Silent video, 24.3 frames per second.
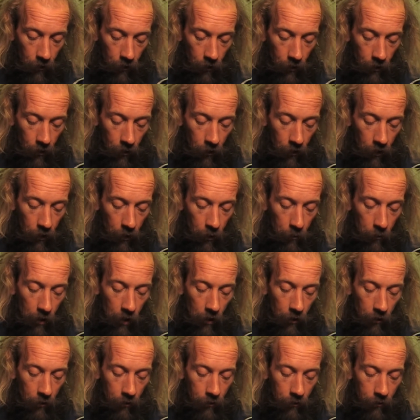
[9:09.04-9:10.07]
The thing
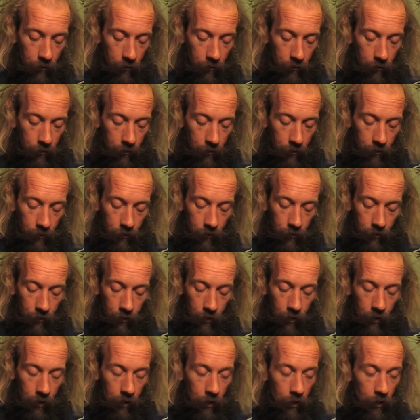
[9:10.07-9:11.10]
about
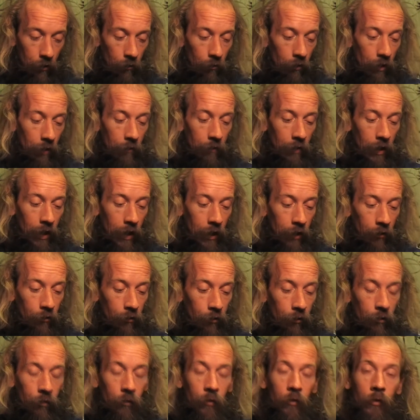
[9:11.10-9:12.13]
in the
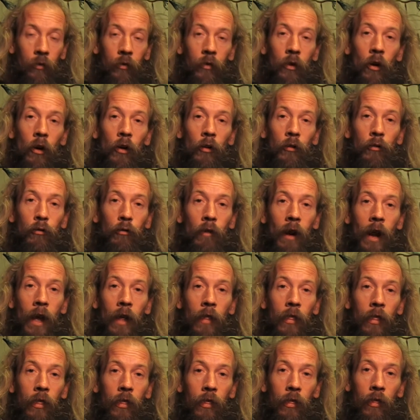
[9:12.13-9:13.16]
revelations that God's
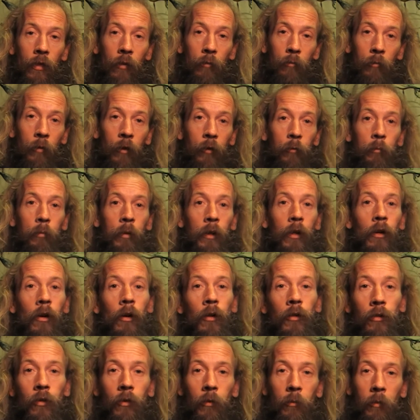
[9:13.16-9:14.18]
wrath must be
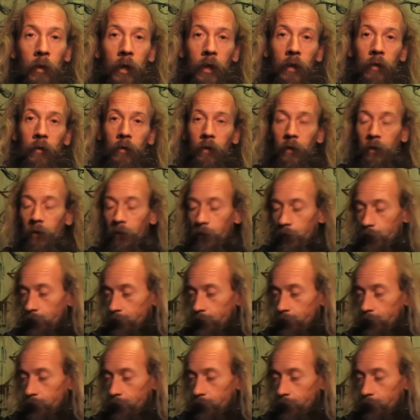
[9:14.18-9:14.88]
consummated.